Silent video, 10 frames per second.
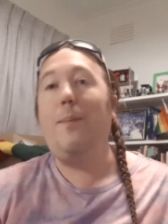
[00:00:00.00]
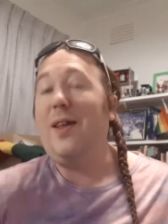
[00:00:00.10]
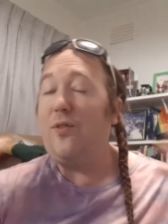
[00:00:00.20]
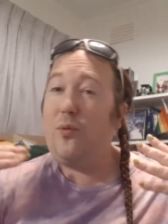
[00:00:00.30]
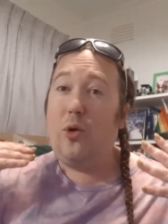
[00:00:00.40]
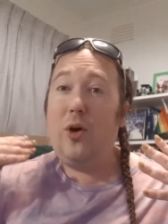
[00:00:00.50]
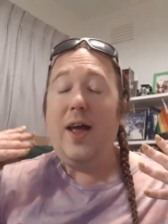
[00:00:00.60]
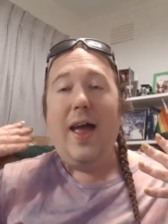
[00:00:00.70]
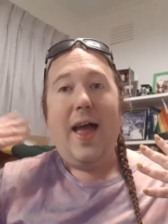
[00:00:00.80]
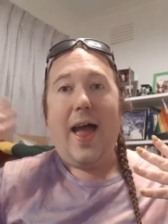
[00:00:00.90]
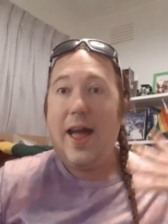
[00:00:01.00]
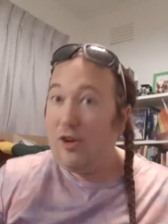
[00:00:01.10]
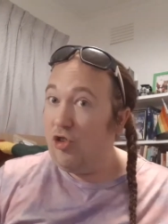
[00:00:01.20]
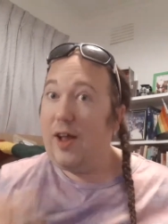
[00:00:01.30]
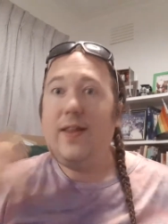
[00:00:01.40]
means for
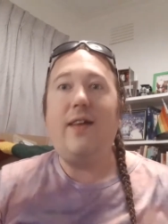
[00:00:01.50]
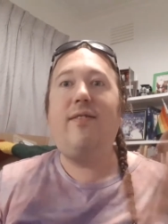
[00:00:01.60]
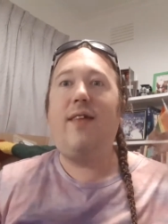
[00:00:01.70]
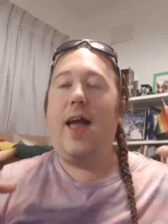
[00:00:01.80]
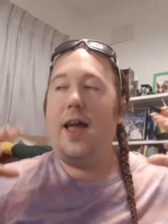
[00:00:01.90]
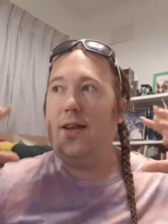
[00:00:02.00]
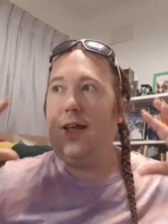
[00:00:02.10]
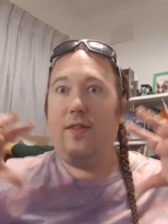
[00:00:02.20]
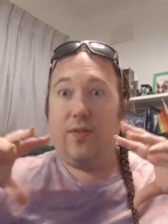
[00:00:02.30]
angelics and